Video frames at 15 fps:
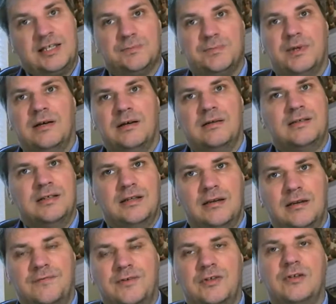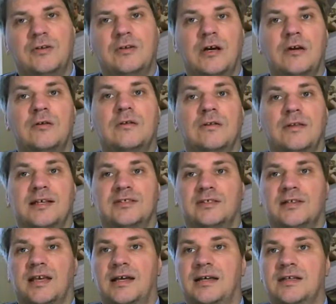But if you do know that that's the
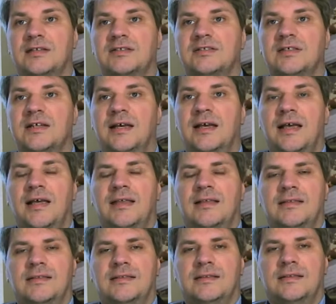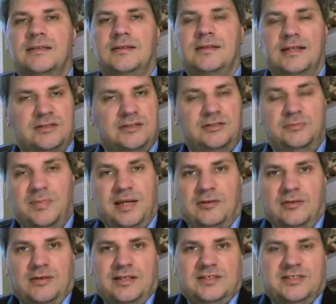case, you may
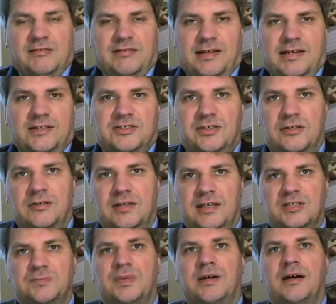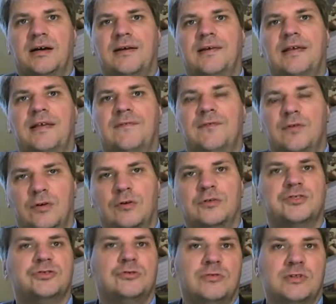not necessarily need to do this, but if you're not
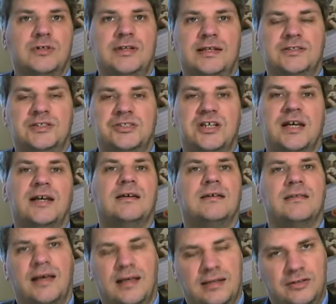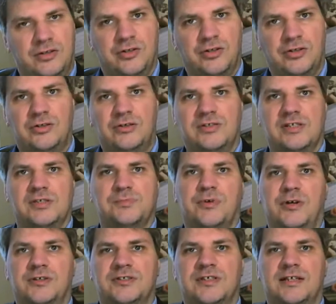sure and you need to check, then you can use this
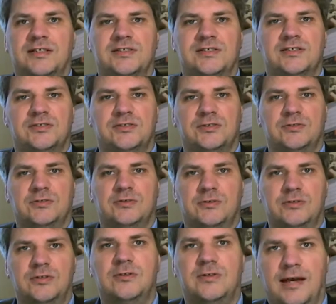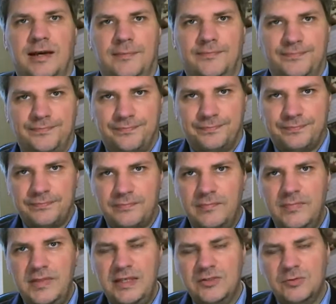process to do that.
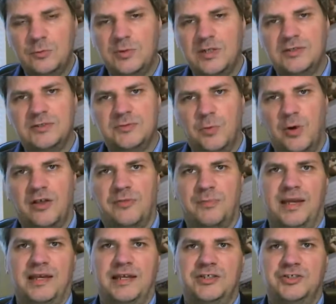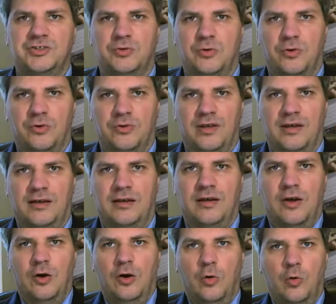It's always worth making sure that
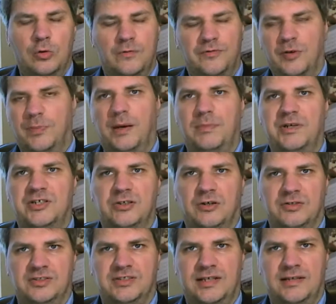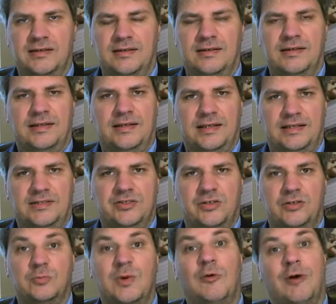all of your published content is
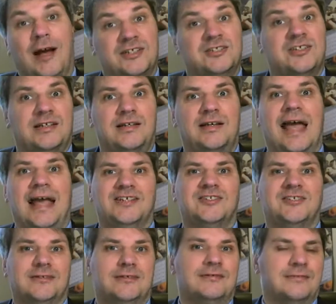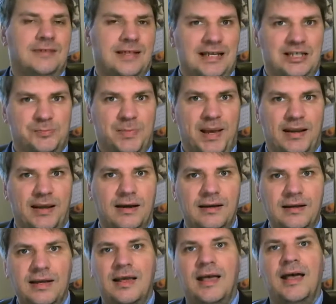good. Well, actually, excellent is better.
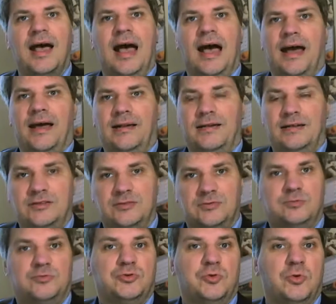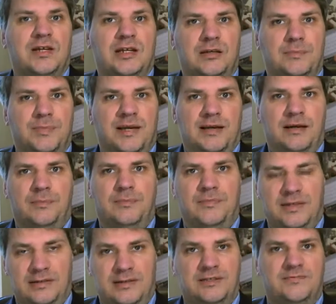And we'll talk a little bit
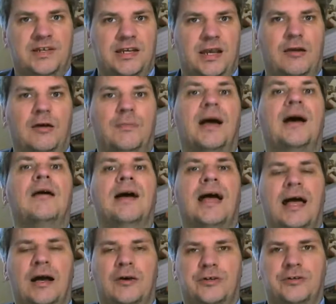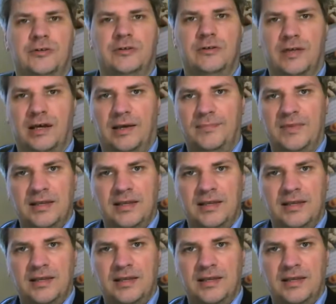in this video about how you do that.